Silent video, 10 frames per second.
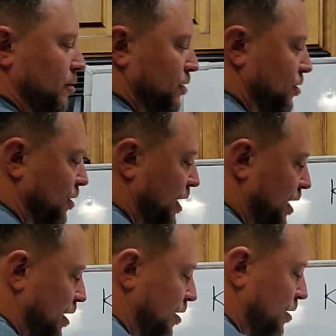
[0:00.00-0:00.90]
So
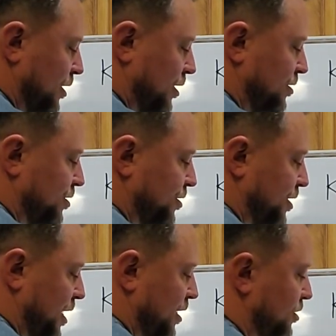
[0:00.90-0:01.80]
there is
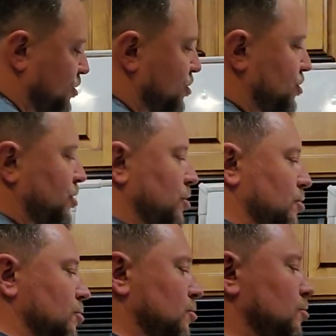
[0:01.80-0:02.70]
stage
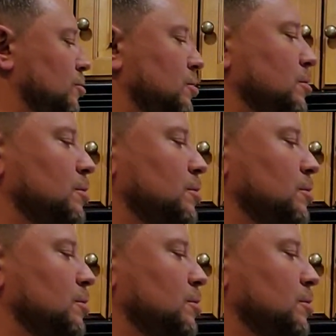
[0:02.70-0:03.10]
2